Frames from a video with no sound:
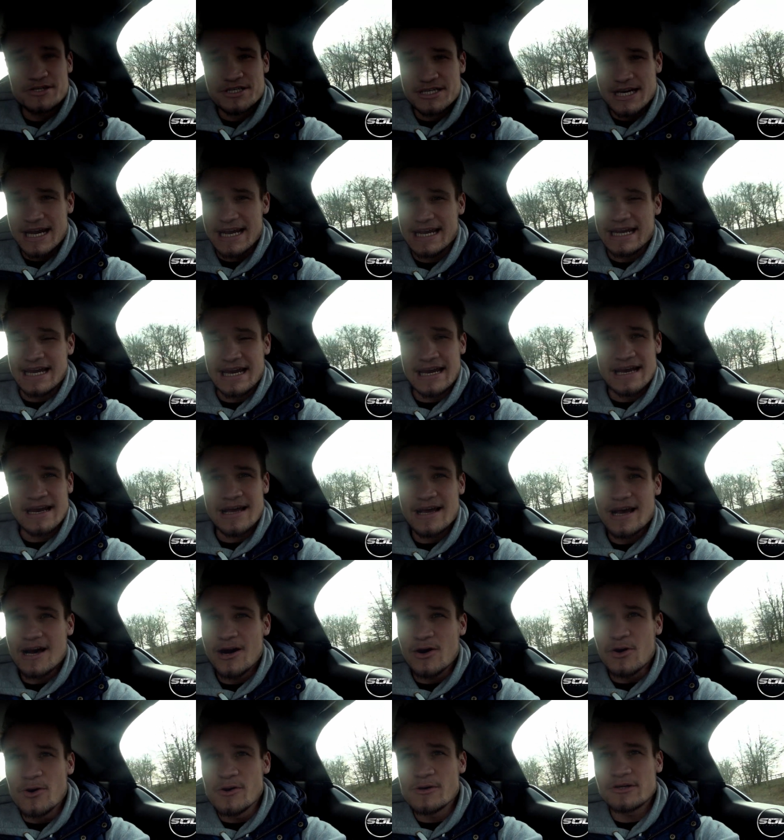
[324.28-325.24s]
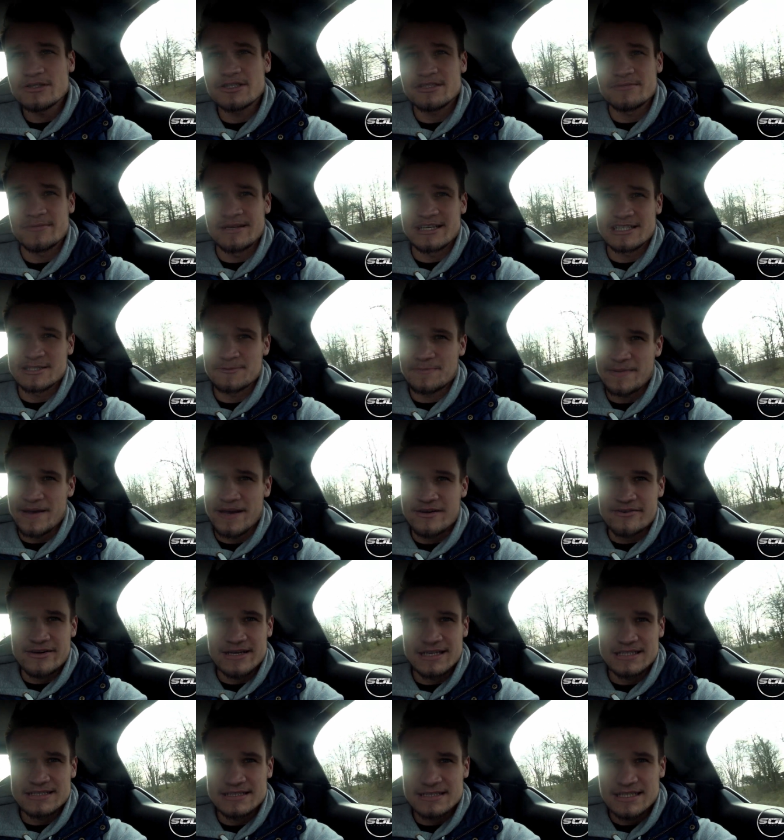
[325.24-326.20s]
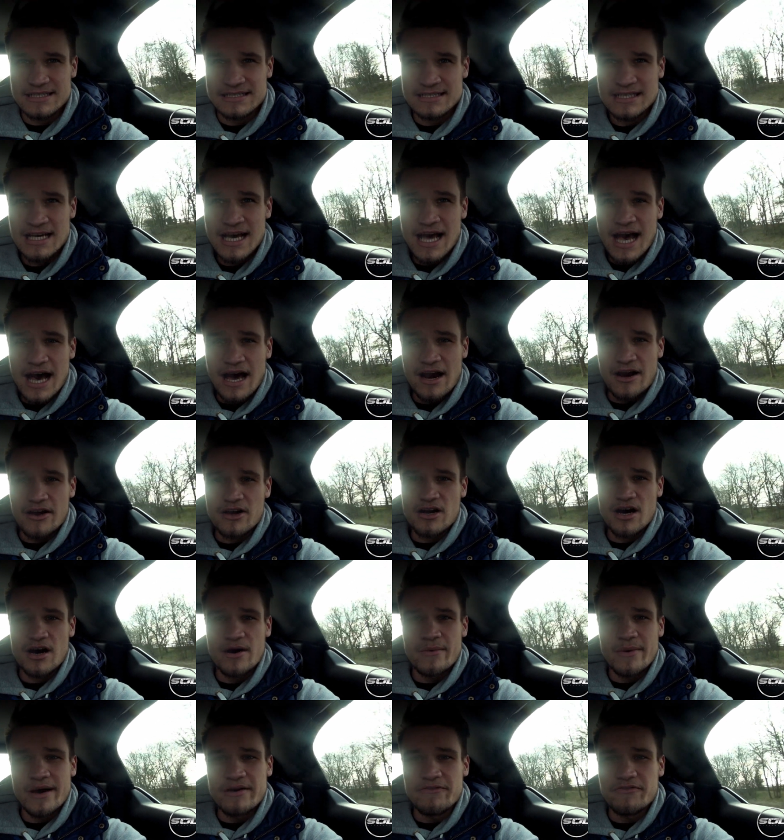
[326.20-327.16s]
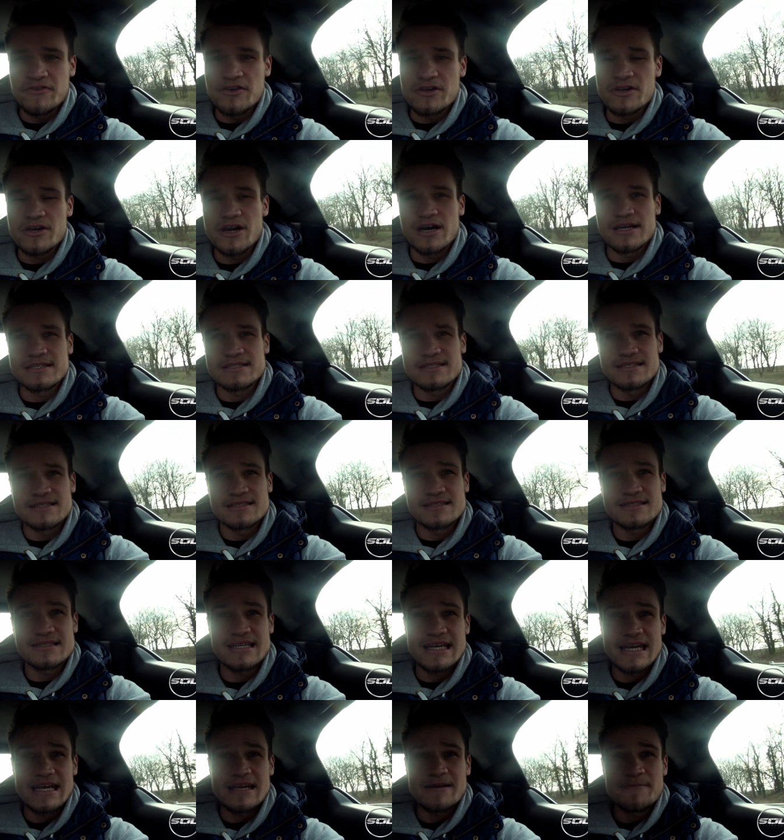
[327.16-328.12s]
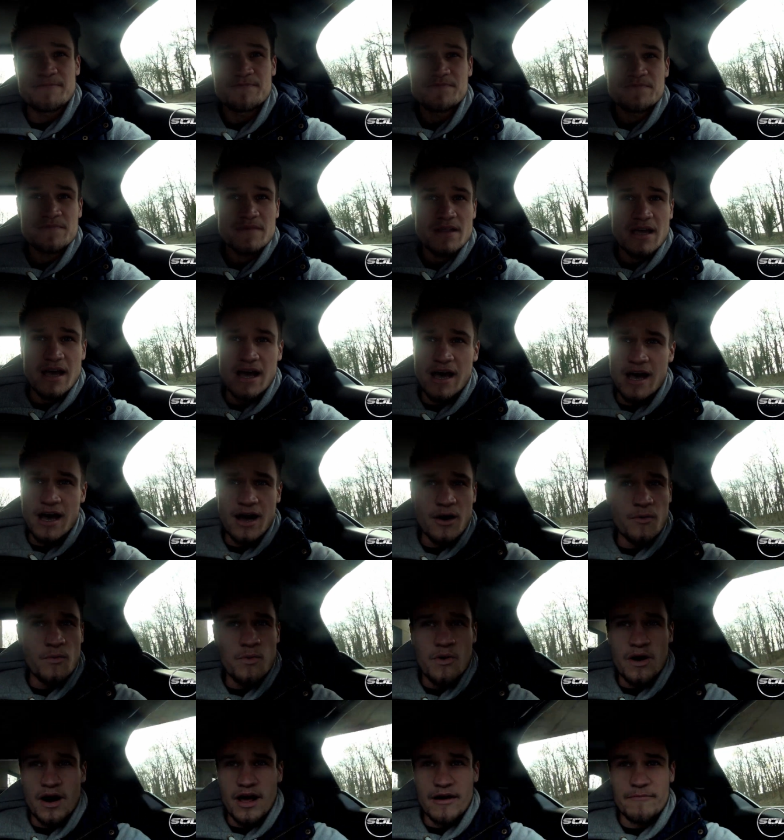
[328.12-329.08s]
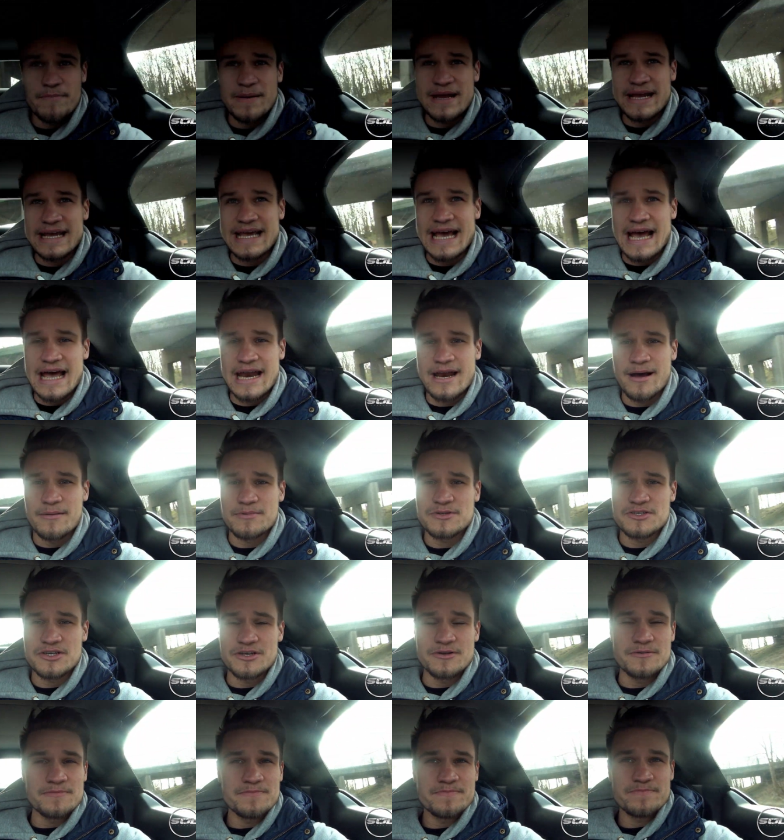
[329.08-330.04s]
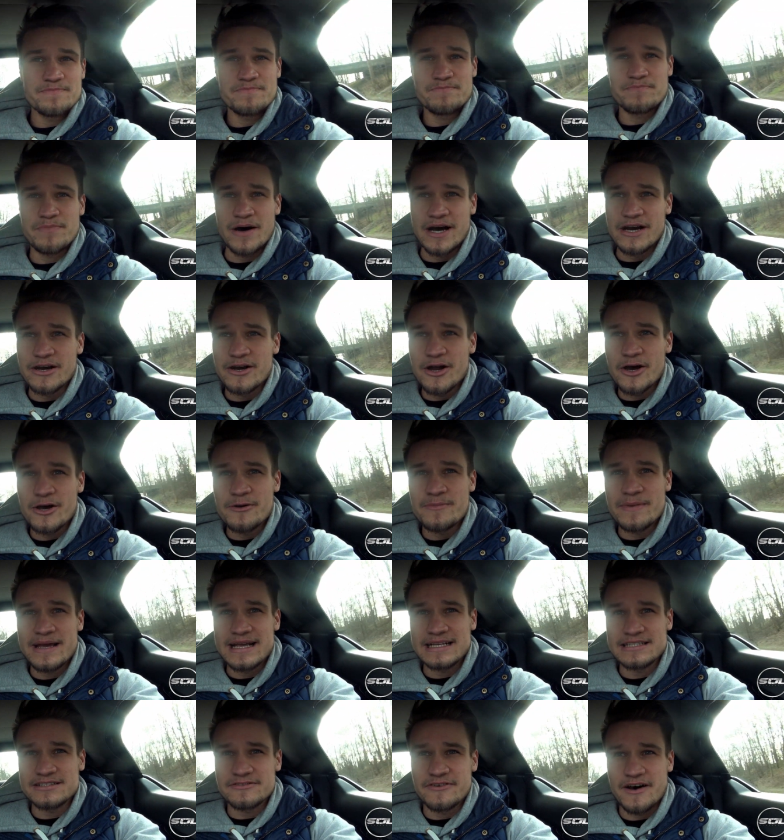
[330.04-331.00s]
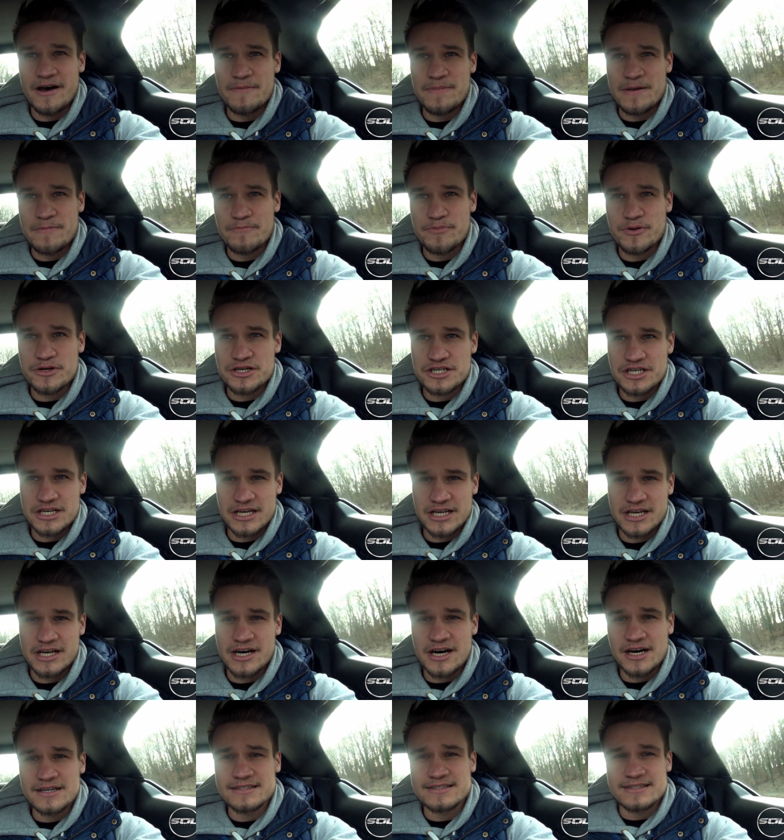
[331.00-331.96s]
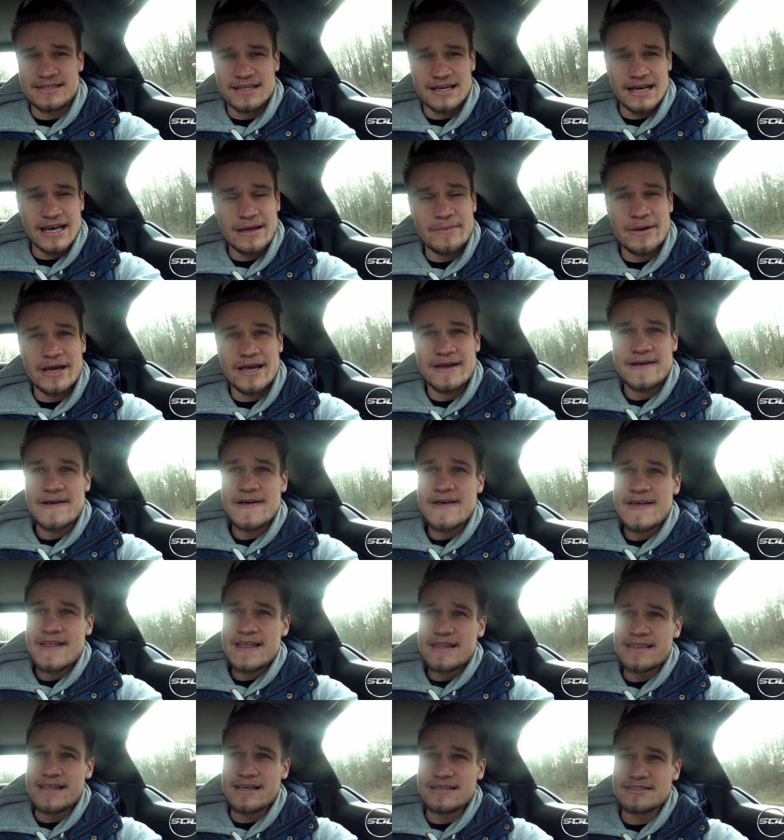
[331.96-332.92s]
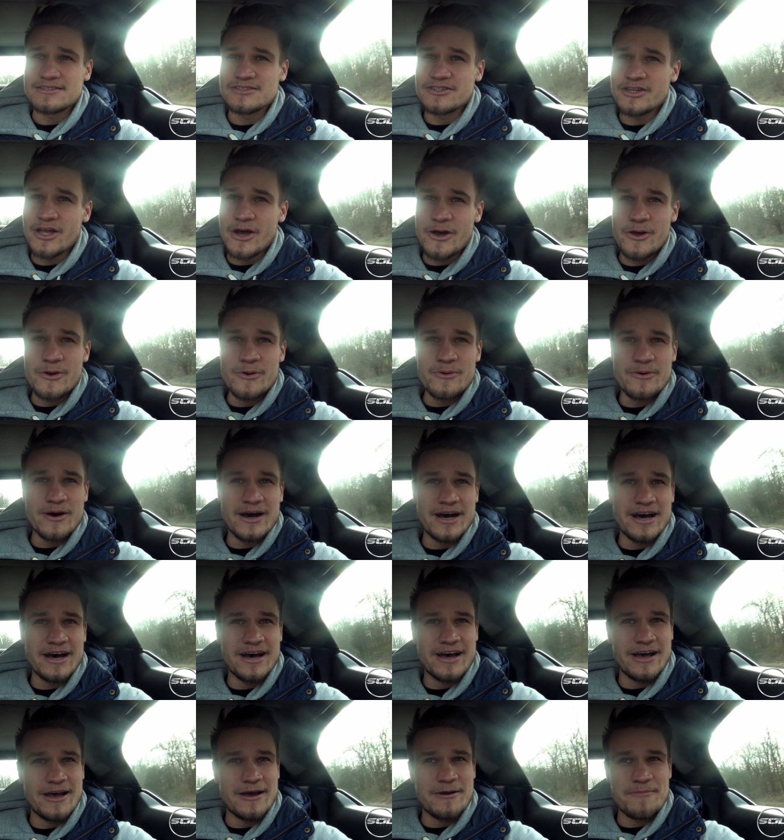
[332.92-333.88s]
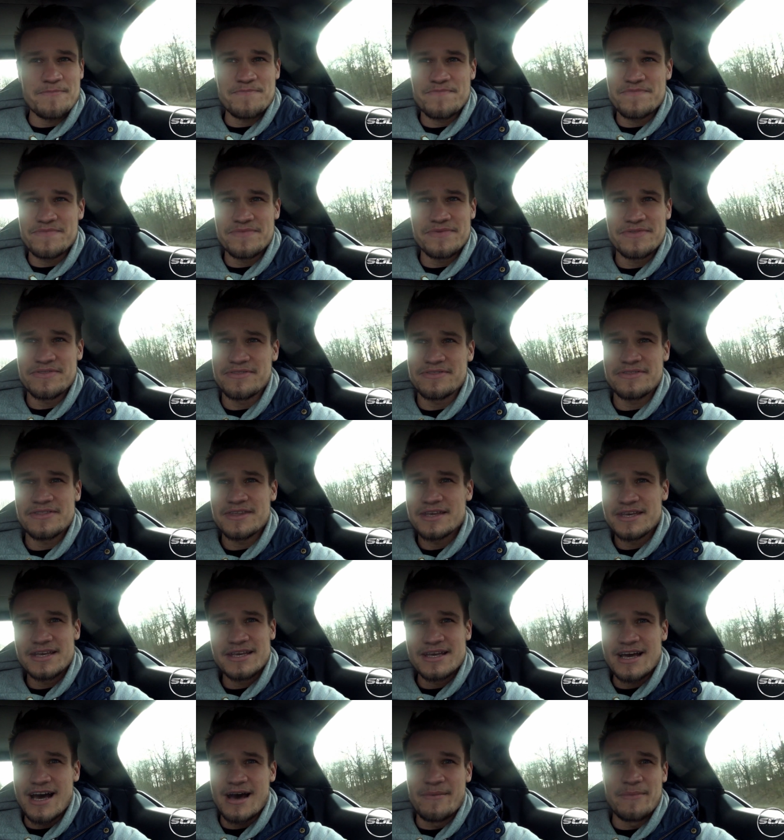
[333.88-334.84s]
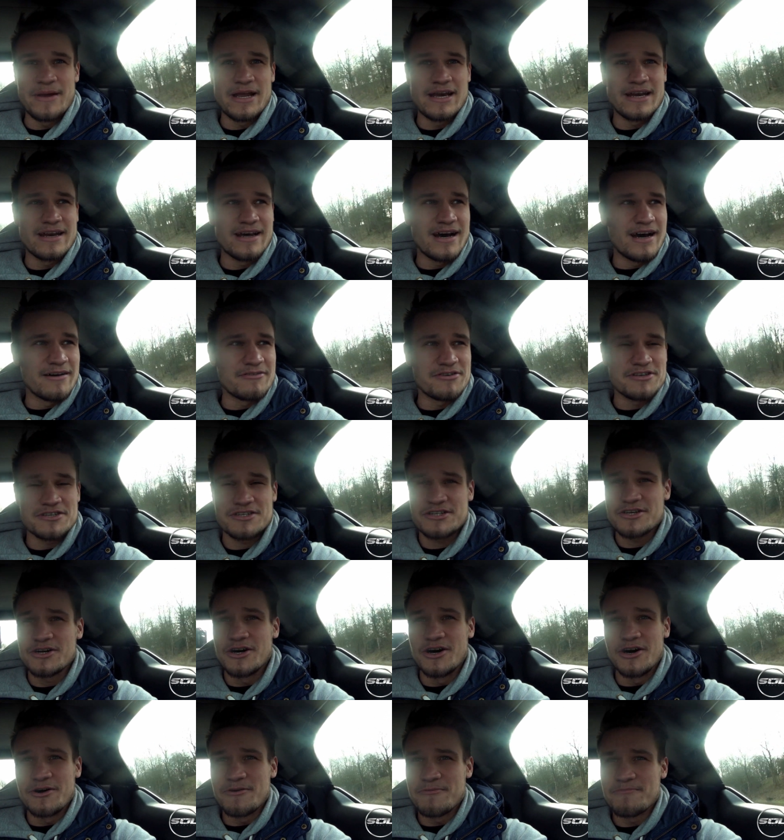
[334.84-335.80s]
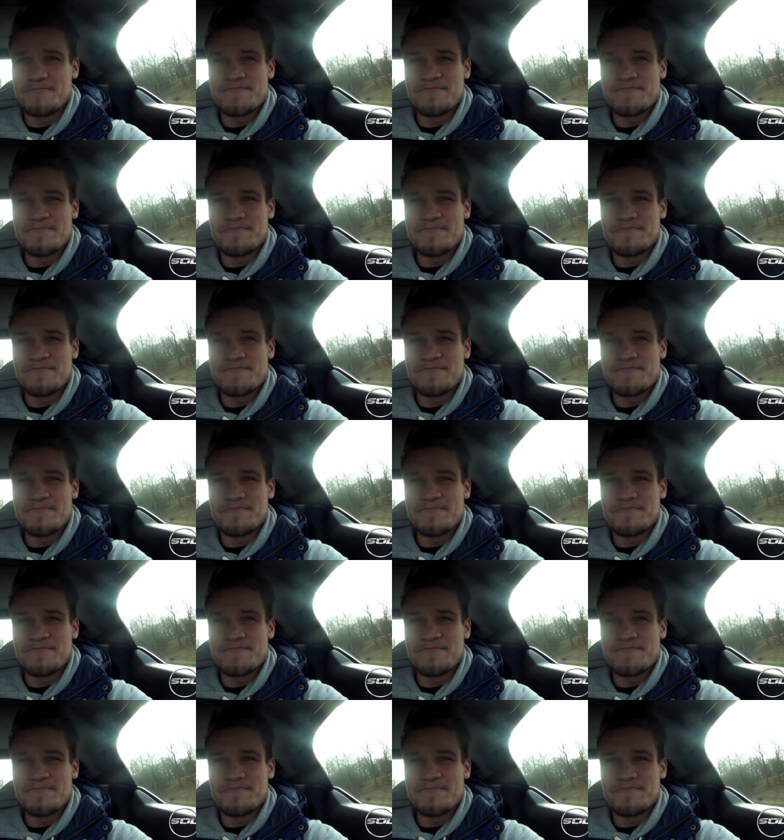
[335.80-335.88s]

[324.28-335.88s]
shaking, awesome experiences, and I can't wait for you guys to see uh, what I've been getting up to. By no means have I been pushing the car to the limit. There's no, uh, I mean, I've just got